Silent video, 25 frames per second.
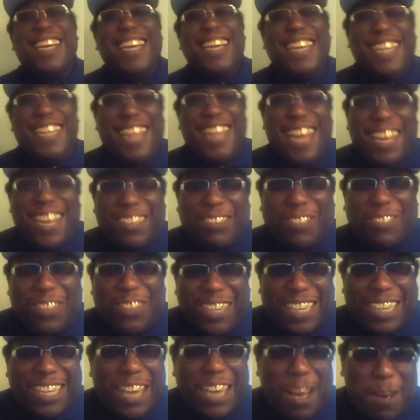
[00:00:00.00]
That's
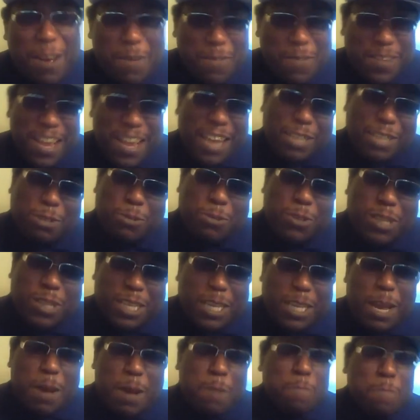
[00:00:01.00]
what's up. That's what's
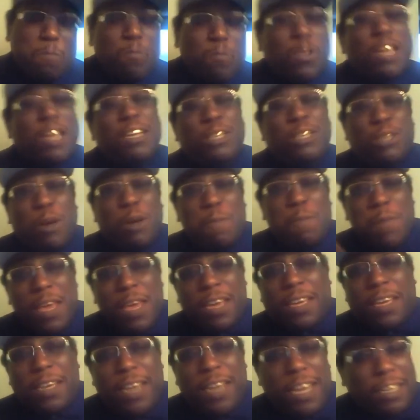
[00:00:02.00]
up. So
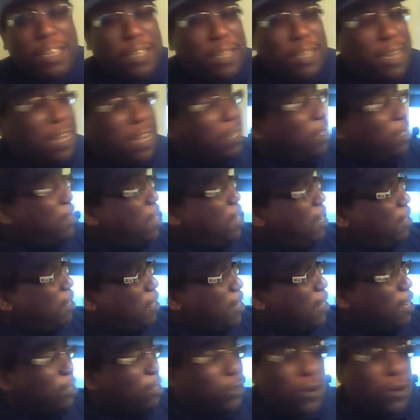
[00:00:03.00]
Mika,
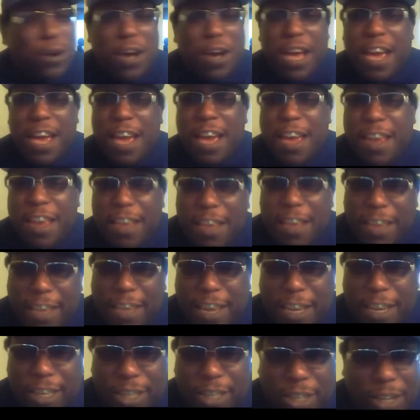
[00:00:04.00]
let's go ahead and
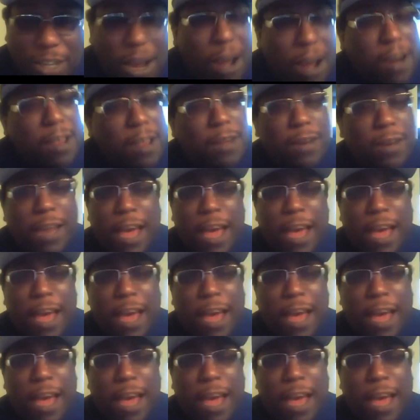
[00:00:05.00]
get started.